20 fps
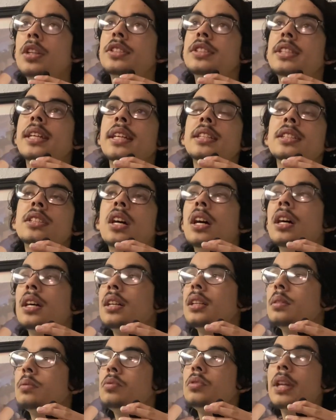
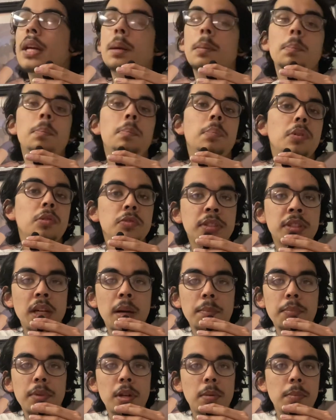TikTok will like boost
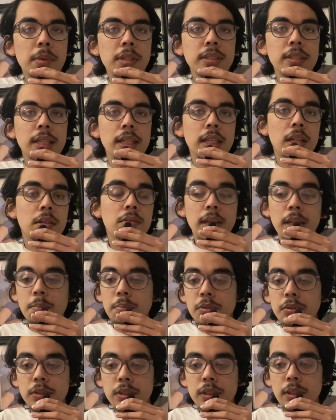up their music. It will like
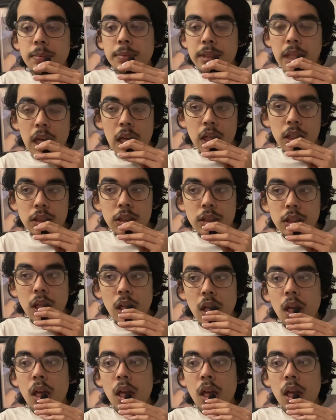boost up sales.